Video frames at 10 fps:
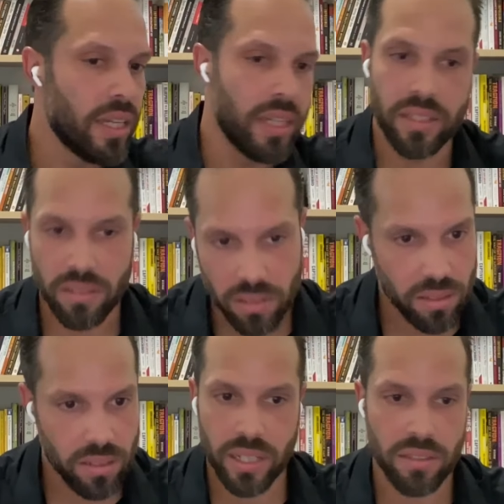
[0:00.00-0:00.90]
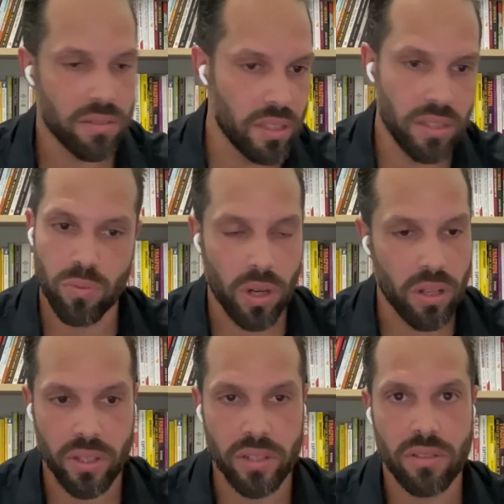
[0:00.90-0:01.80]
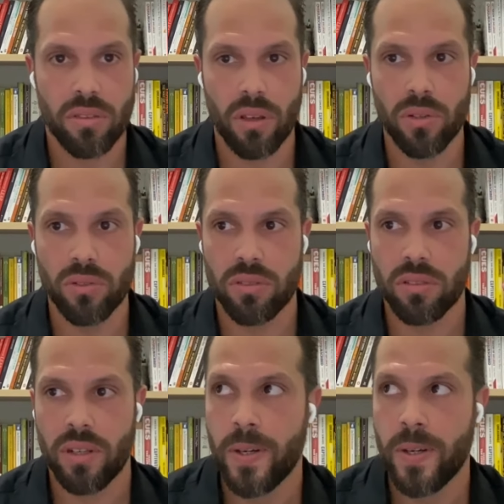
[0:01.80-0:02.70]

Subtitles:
is one of those